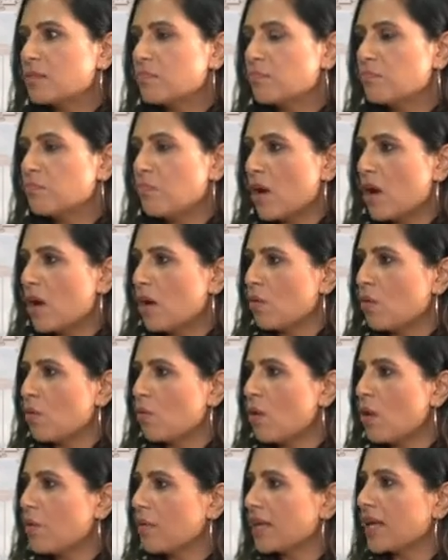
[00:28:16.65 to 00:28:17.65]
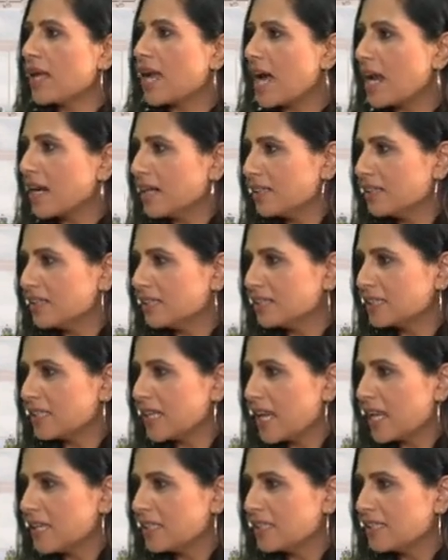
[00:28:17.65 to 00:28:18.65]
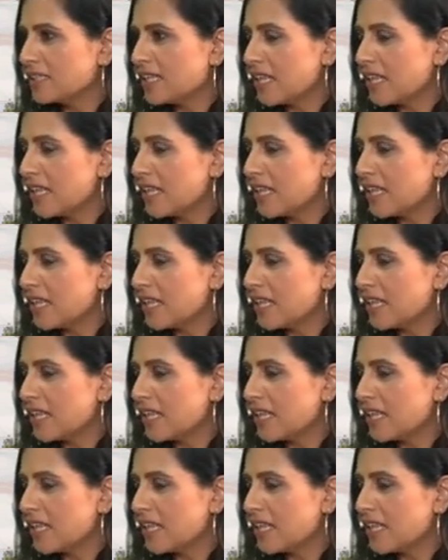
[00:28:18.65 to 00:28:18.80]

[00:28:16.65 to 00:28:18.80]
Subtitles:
But what about the character side?